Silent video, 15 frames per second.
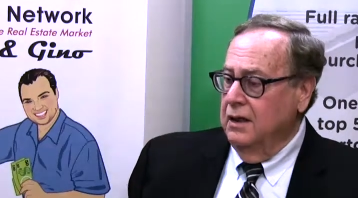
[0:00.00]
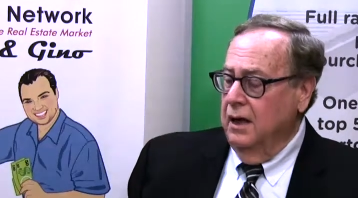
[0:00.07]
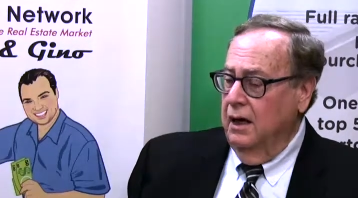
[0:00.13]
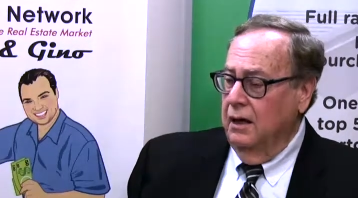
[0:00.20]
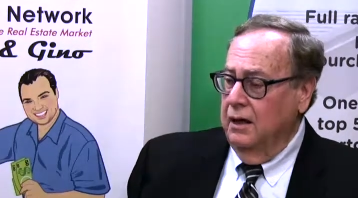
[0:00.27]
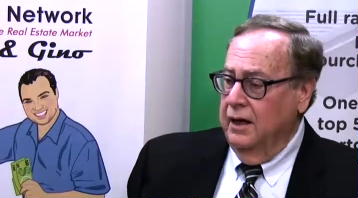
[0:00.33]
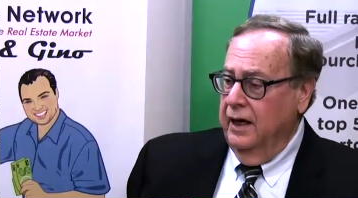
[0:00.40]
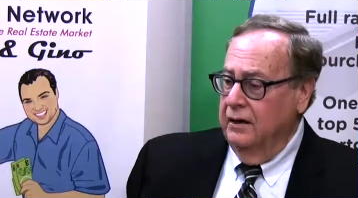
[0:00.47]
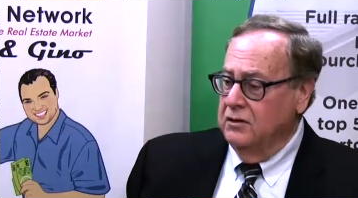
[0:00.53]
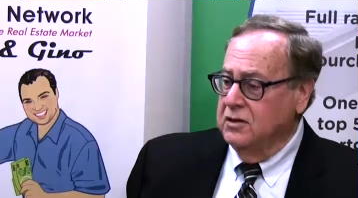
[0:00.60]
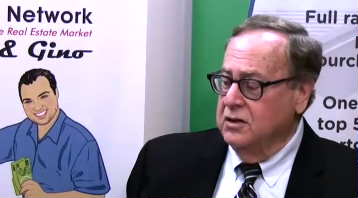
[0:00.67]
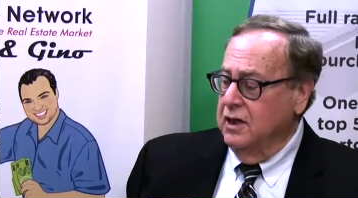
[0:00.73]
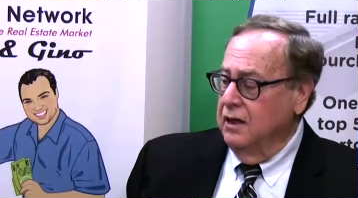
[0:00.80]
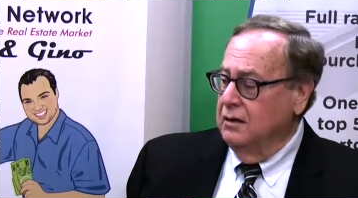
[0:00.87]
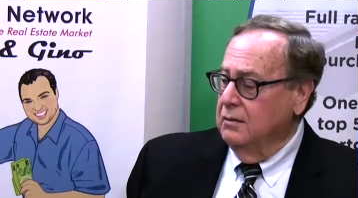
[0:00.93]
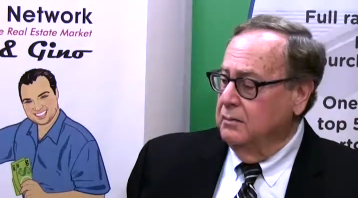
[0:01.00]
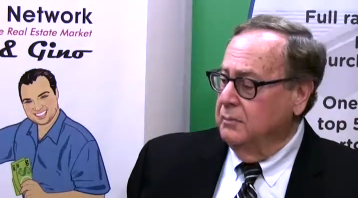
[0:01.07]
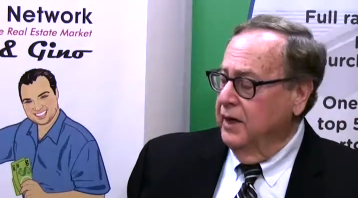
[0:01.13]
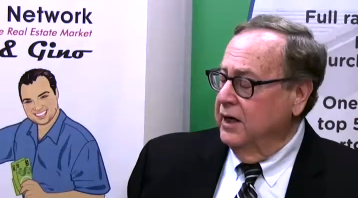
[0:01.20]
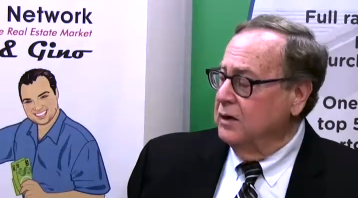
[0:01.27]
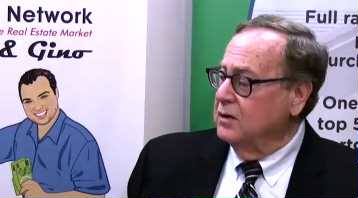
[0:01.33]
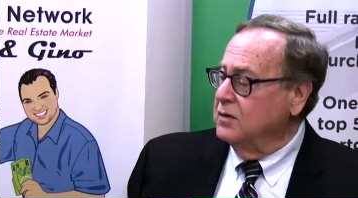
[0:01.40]
Speaker 1: Uh, Cal State
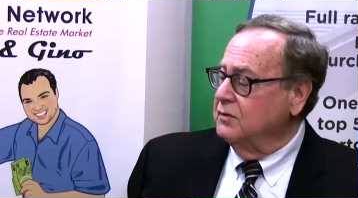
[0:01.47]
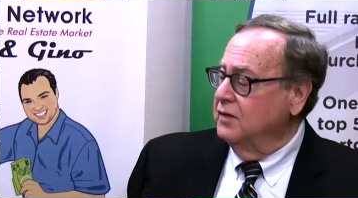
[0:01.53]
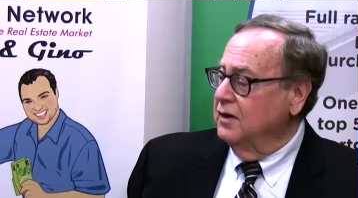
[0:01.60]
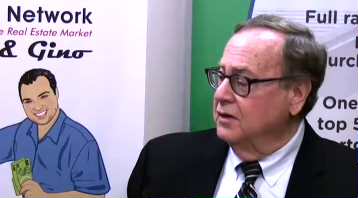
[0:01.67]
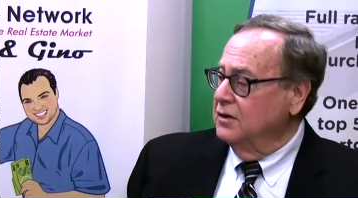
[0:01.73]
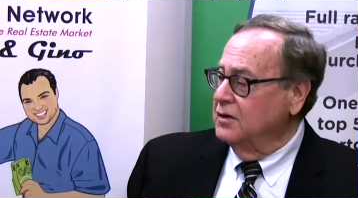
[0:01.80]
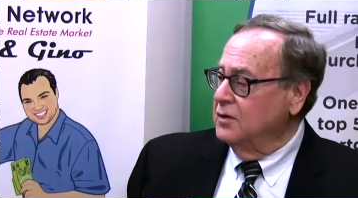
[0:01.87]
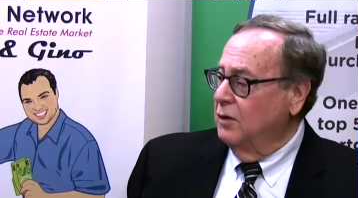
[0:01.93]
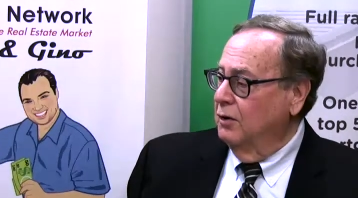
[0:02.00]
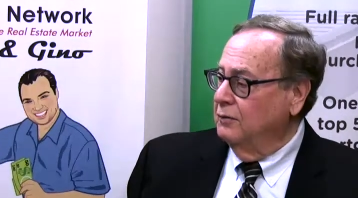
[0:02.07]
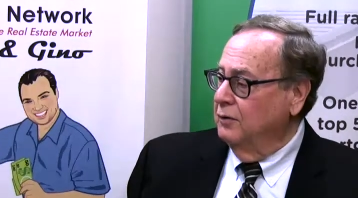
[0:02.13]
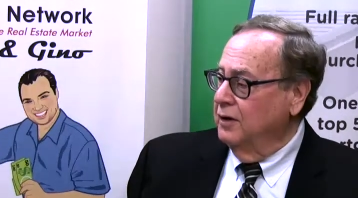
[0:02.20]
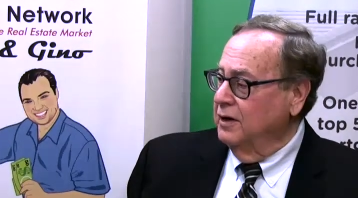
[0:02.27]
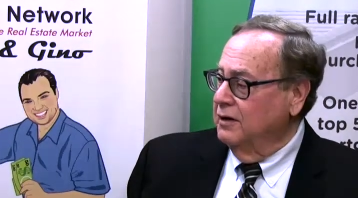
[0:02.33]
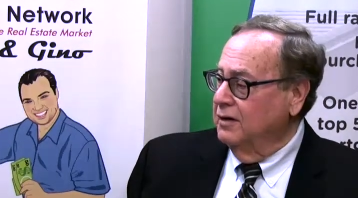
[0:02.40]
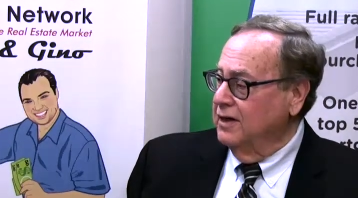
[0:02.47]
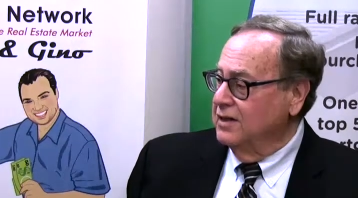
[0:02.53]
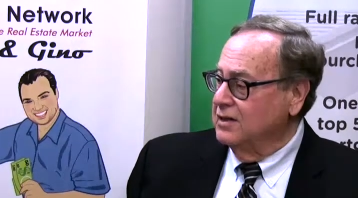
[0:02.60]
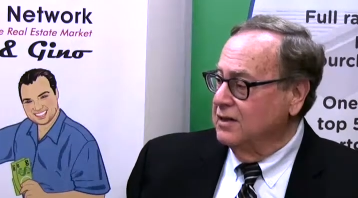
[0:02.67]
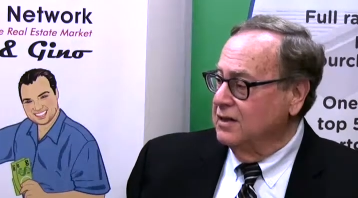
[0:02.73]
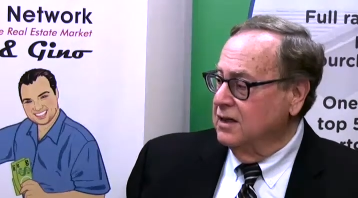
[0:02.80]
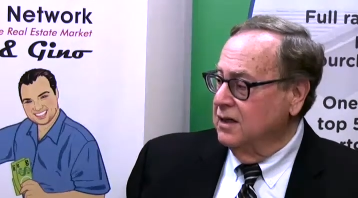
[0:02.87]
Bakersfield is offering
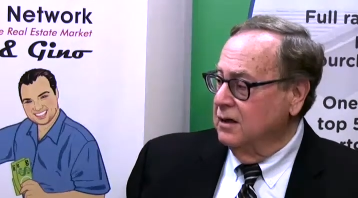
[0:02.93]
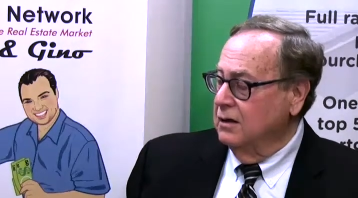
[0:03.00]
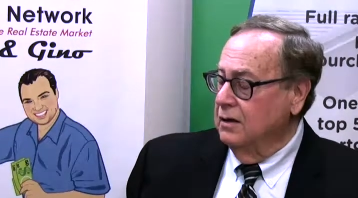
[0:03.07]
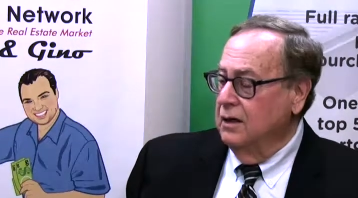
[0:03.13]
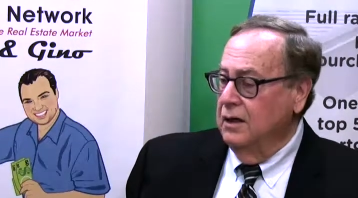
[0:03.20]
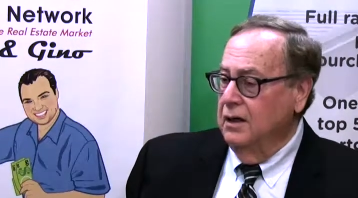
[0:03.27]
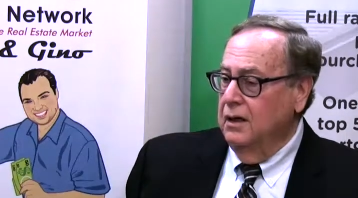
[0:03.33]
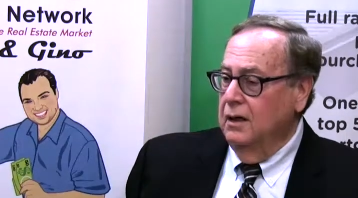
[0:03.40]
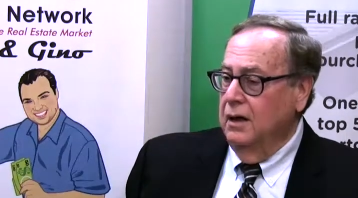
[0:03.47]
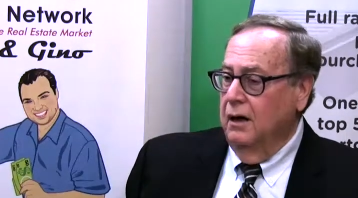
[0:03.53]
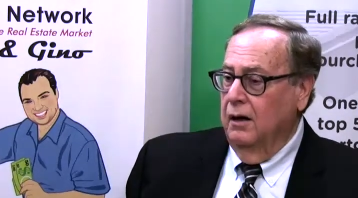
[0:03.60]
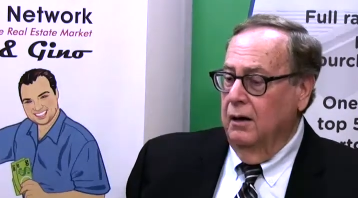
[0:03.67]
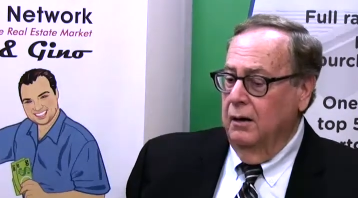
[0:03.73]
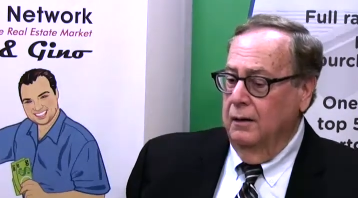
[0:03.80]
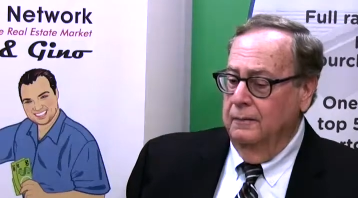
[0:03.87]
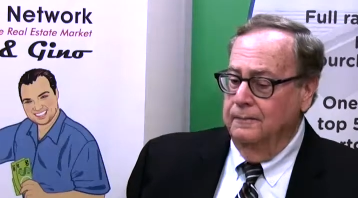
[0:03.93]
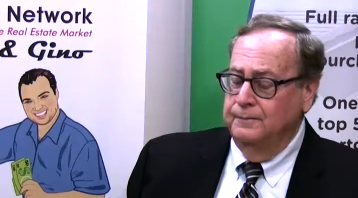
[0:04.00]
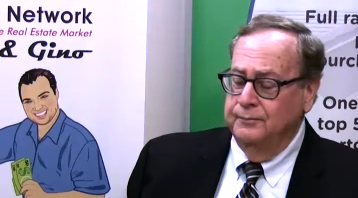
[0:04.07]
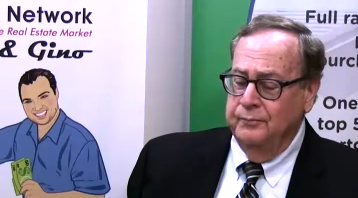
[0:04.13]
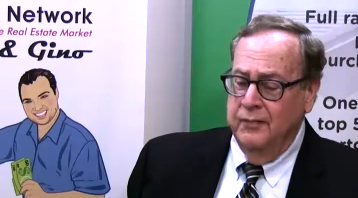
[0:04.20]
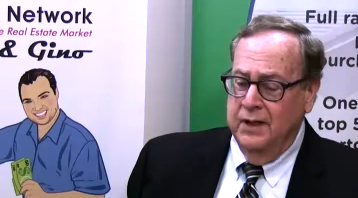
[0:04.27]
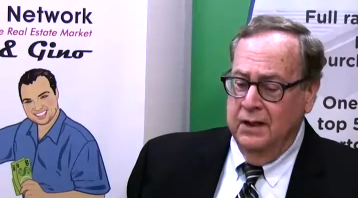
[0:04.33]
classes here. Um,
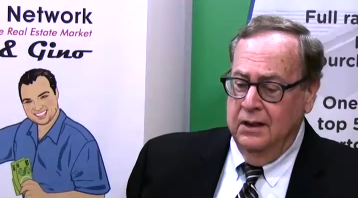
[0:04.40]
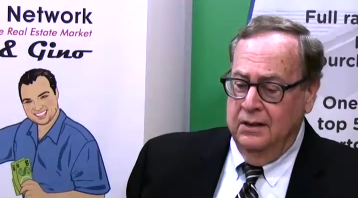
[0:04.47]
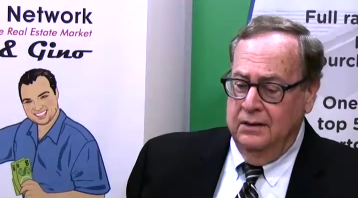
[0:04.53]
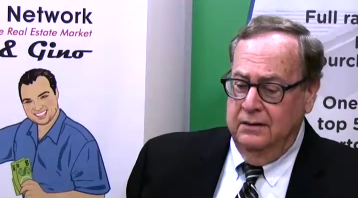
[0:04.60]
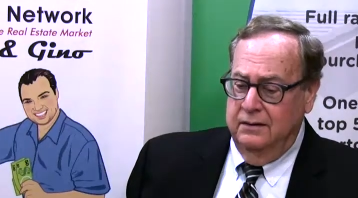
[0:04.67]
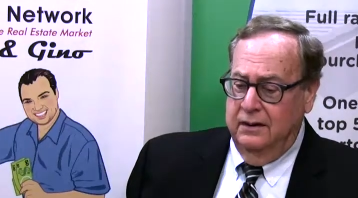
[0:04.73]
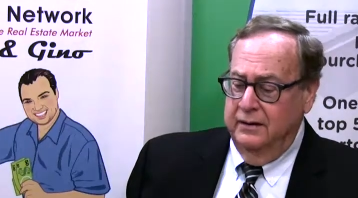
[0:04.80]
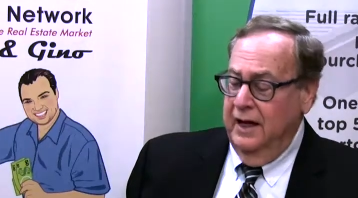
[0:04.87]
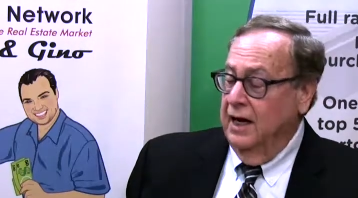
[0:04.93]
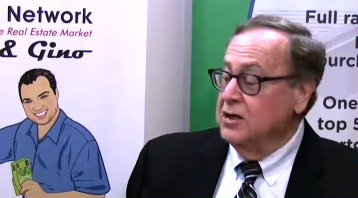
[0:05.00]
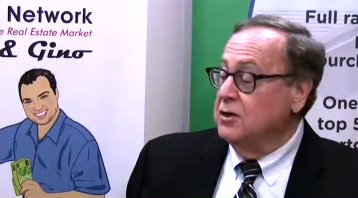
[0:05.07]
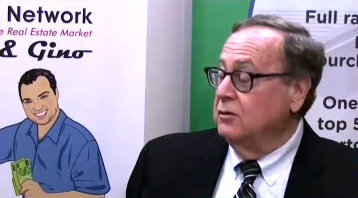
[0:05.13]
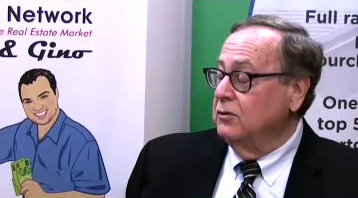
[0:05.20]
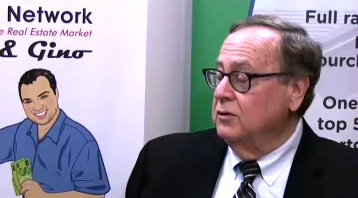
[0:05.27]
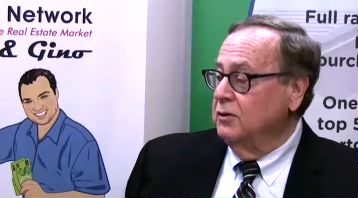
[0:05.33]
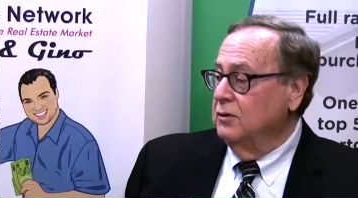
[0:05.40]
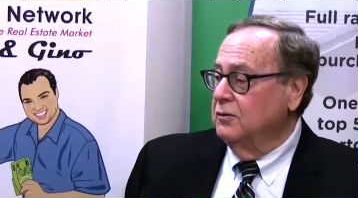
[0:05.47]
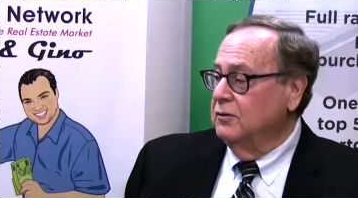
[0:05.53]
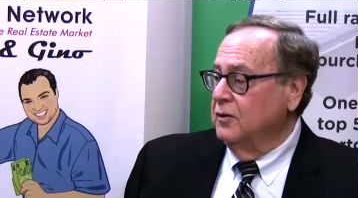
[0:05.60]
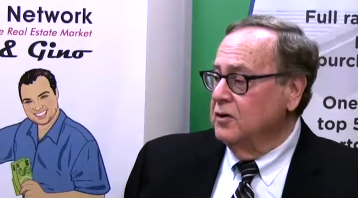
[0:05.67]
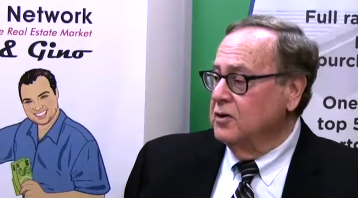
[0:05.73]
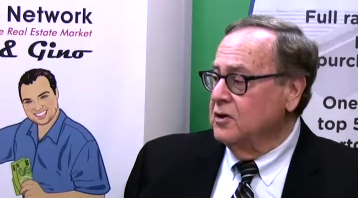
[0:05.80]
uh, National
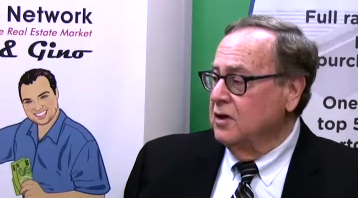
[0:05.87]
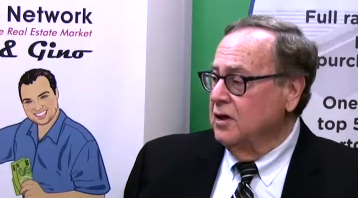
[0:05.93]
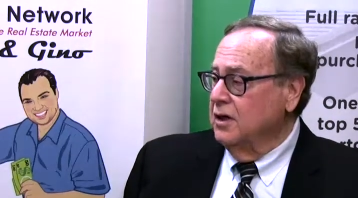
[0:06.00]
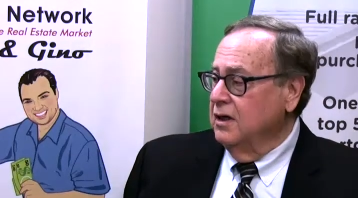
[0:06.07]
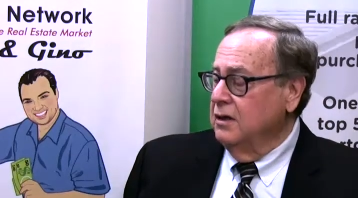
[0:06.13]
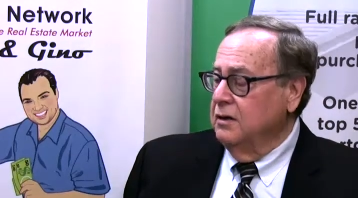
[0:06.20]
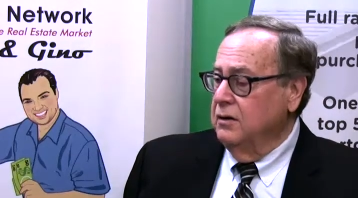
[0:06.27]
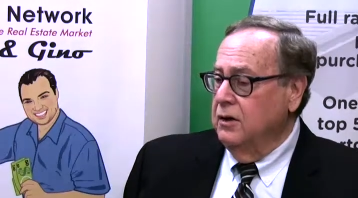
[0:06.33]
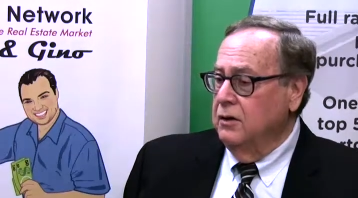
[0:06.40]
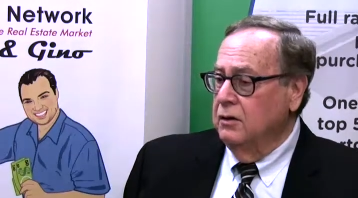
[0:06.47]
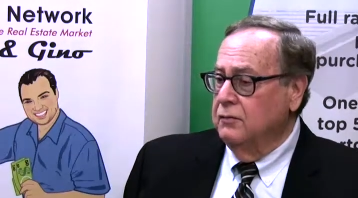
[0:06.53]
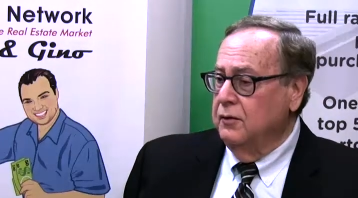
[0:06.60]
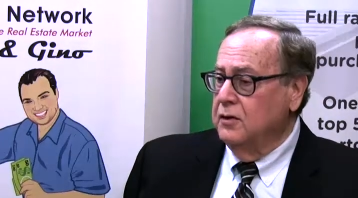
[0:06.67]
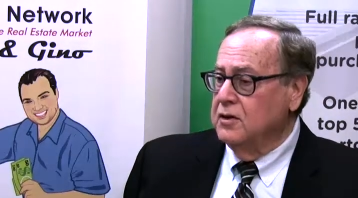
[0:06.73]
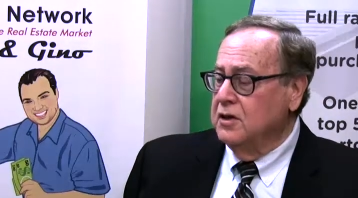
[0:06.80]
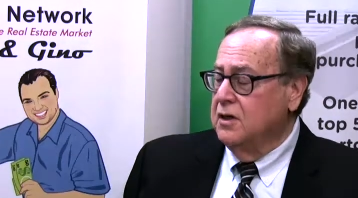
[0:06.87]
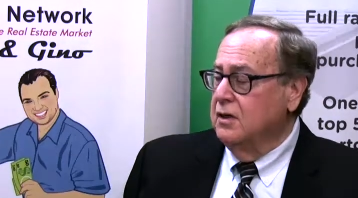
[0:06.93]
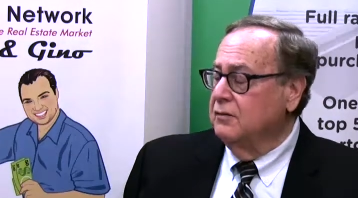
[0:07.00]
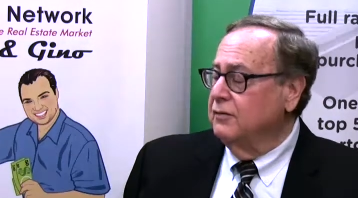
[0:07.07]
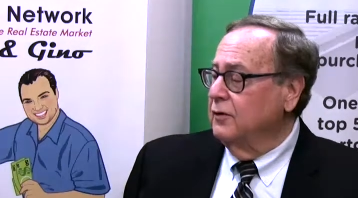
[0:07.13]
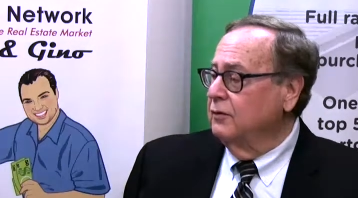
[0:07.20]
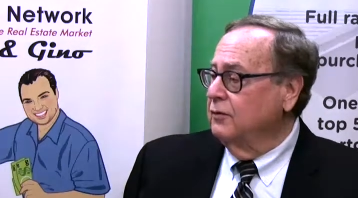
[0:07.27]
University, the University
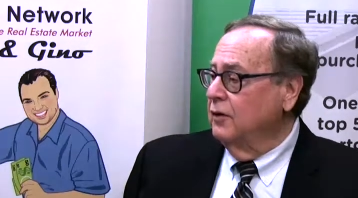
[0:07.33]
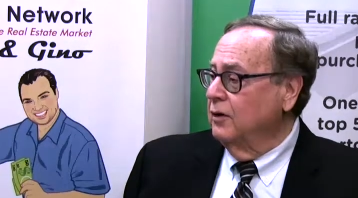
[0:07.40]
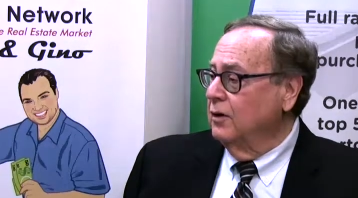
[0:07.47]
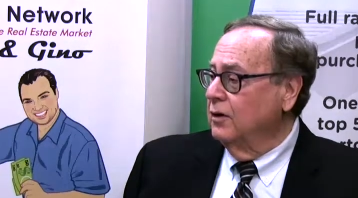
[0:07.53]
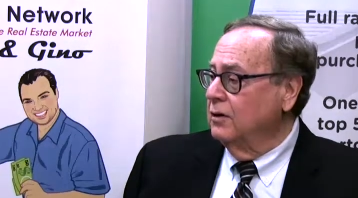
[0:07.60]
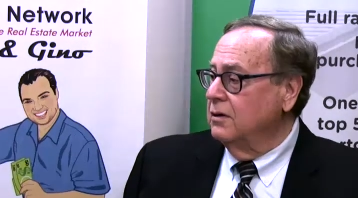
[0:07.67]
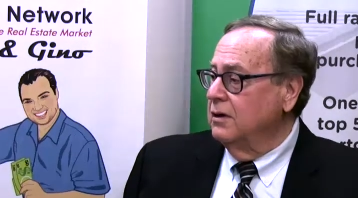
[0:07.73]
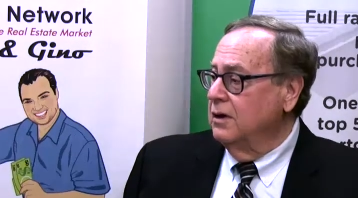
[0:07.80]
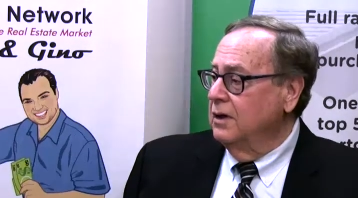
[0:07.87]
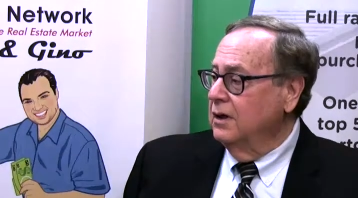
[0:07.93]
of La Verne,